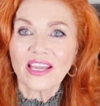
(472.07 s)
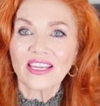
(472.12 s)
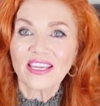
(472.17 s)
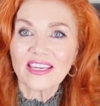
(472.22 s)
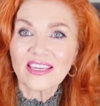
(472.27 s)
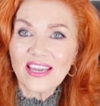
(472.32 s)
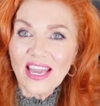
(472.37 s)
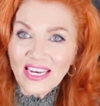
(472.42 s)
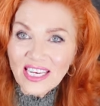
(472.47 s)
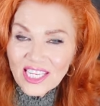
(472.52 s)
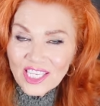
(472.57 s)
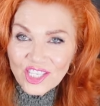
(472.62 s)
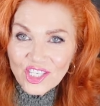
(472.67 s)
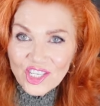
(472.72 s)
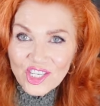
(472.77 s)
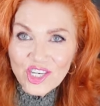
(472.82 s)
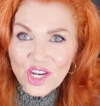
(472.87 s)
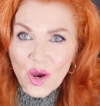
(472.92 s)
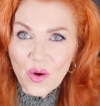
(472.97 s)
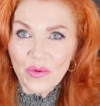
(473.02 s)
getting
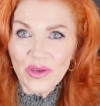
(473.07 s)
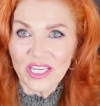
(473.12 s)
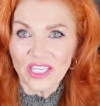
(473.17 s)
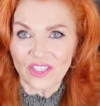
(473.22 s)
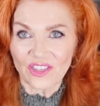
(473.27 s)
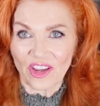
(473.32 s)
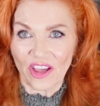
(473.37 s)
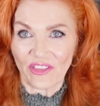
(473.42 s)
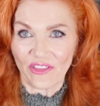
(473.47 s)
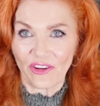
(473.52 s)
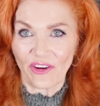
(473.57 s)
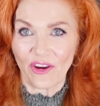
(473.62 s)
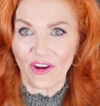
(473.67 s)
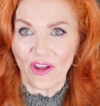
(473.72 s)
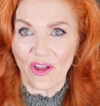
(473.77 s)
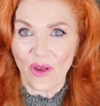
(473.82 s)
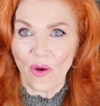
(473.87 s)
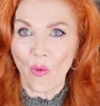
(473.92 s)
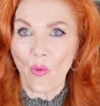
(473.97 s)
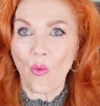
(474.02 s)
to know each other.
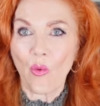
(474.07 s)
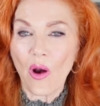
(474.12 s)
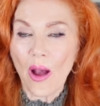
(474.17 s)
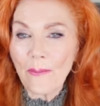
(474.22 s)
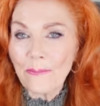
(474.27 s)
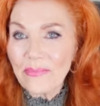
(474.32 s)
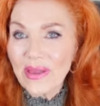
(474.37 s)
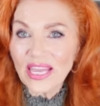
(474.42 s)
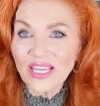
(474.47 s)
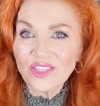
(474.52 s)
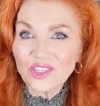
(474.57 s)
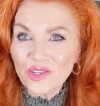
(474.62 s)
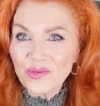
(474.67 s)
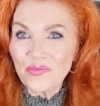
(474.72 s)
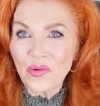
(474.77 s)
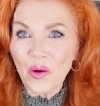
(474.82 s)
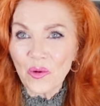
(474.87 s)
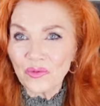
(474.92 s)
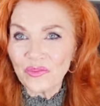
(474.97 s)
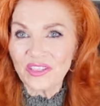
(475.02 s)
What makes you
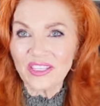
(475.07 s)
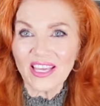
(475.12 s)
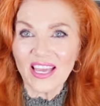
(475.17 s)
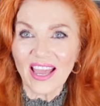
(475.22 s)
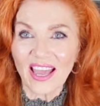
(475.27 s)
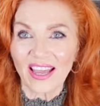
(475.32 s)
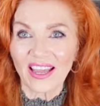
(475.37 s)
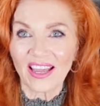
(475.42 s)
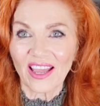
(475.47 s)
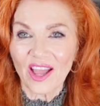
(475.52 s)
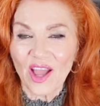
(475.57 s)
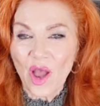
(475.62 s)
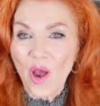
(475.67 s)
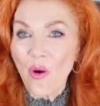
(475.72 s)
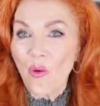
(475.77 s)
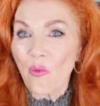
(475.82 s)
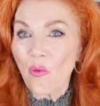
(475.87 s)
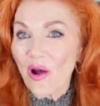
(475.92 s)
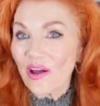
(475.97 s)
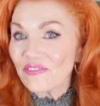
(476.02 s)
both tick?
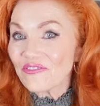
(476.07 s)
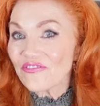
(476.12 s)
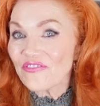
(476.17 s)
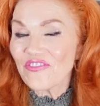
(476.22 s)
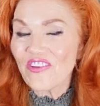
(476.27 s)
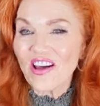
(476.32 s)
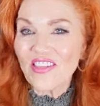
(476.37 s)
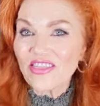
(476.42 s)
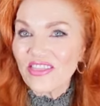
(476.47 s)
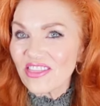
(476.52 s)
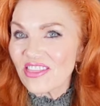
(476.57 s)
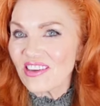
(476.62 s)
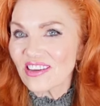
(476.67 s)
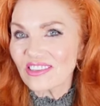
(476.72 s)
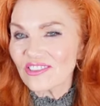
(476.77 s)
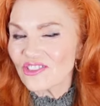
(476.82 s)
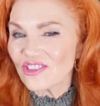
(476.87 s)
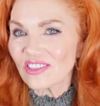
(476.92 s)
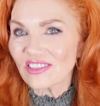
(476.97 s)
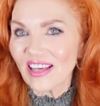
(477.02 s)
What fun
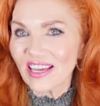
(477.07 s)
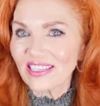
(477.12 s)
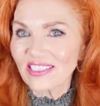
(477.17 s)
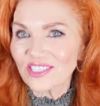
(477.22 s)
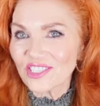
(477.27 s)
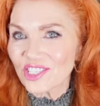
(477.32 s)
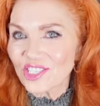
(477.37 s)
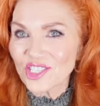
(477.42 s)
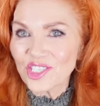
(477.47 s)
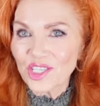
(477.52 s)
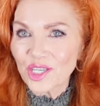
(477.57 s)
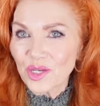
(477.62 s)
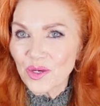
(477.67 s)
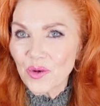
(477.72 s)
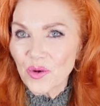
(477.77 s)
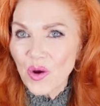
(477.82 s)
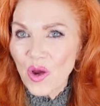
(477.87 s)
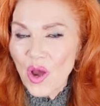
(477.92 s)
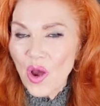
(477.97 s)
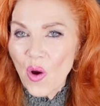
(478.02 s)
things you like to
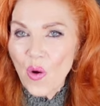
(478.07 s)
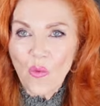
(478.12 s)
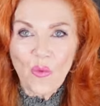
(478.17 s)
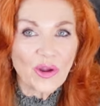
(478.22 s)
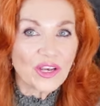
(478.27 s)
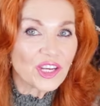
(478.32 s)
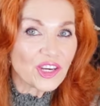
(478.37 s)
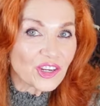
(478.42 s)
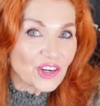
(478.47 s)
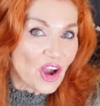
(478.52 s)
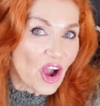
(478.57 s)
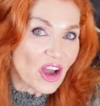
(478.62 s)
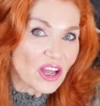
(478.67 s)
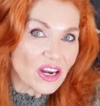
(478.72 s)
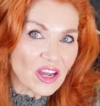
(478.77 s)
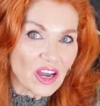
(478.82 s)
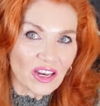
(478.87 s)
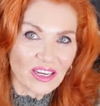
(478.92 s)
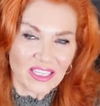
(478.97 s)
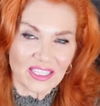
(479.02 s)
do when you're not
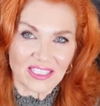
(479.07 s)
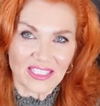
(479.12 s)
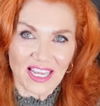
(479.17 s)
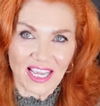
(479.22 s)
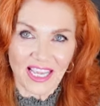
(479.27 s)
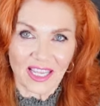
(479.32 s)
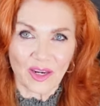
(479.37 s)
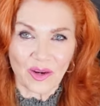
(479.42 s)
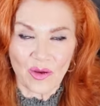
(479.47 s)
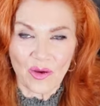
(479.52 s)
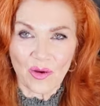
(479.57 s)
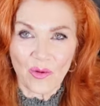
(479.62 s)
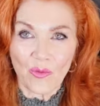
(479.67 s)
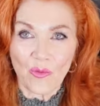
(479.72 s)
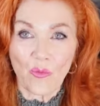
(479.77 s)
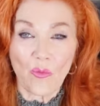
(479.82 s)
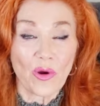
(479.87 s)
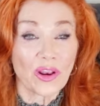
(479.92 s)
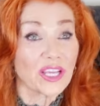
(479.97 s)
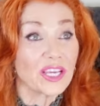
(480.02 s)
on a date?
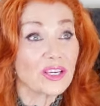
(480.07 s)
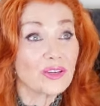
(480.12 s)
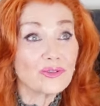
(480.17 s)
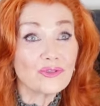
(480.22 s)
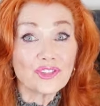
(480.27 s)
What do you